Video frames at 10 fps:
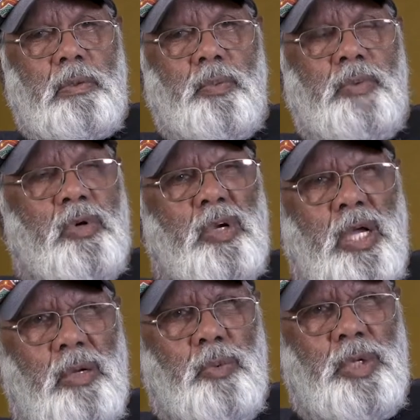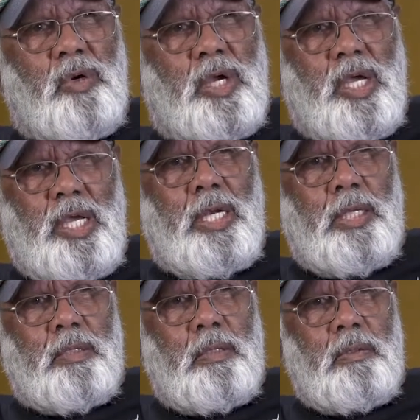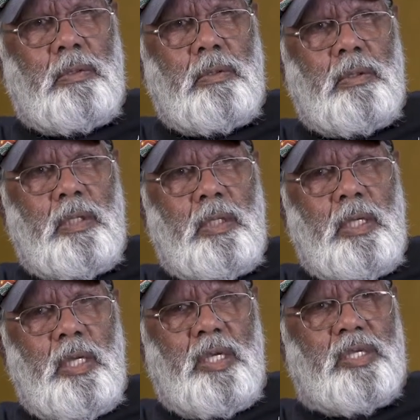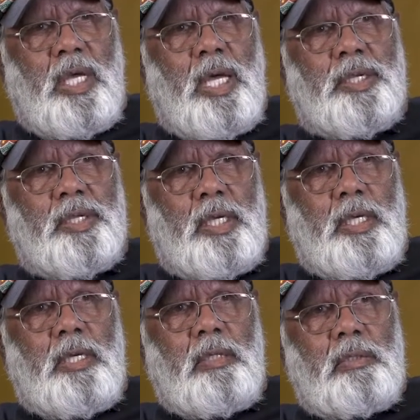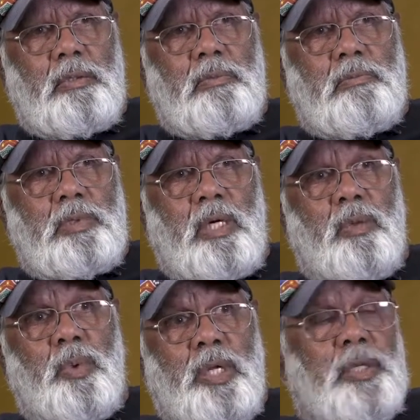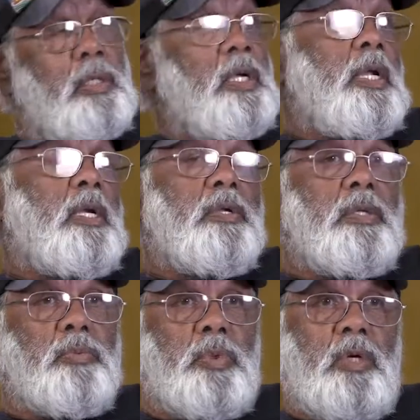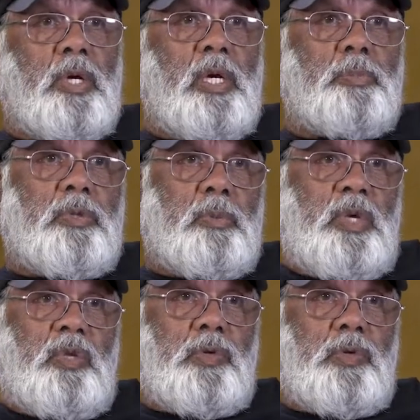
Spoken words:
we've got to handle it, and it's hard to handle. And the only way to handle it is when I come to the men's